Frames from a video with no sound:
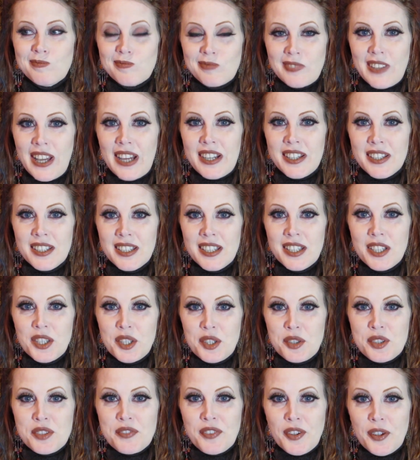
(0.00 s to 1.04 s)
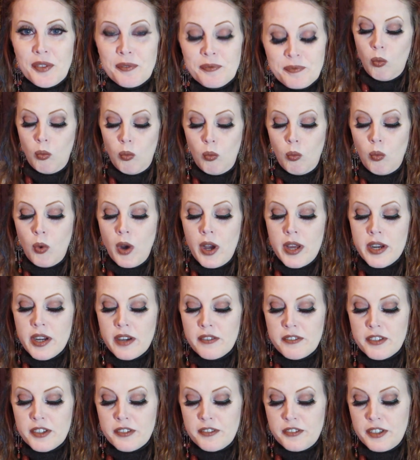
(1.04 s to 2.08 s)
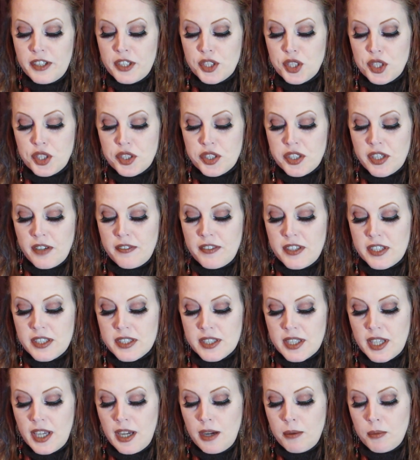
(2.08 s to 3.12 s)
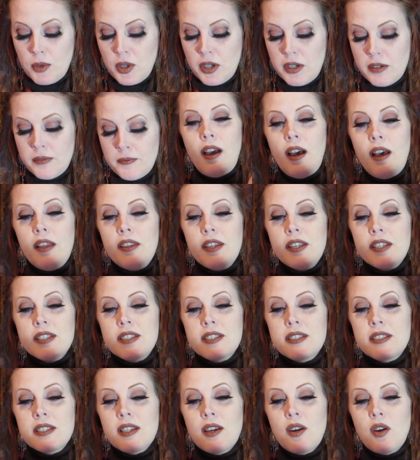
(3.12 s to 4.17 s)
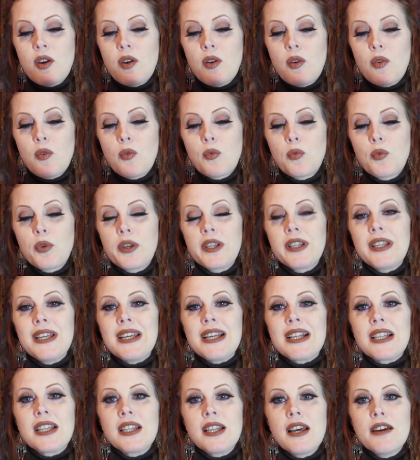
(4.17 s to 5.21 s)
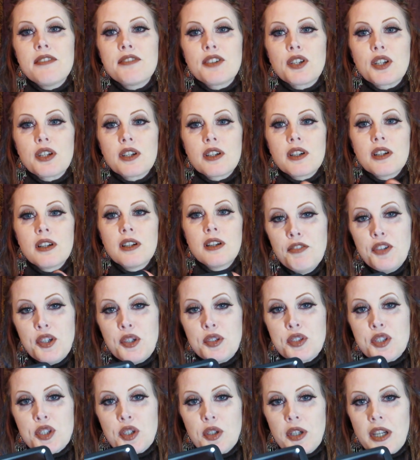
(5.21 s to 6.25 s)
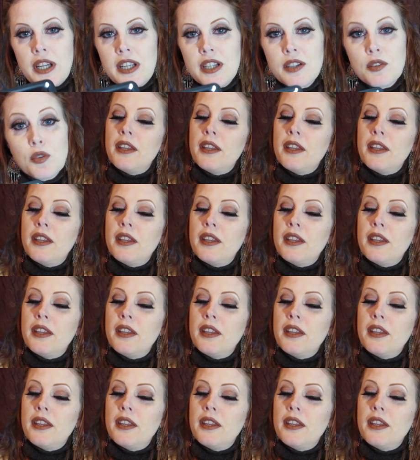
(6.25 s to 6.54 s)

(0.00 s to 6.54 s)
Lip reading: That could get useful. One of the features of this camera on this really clever view screen,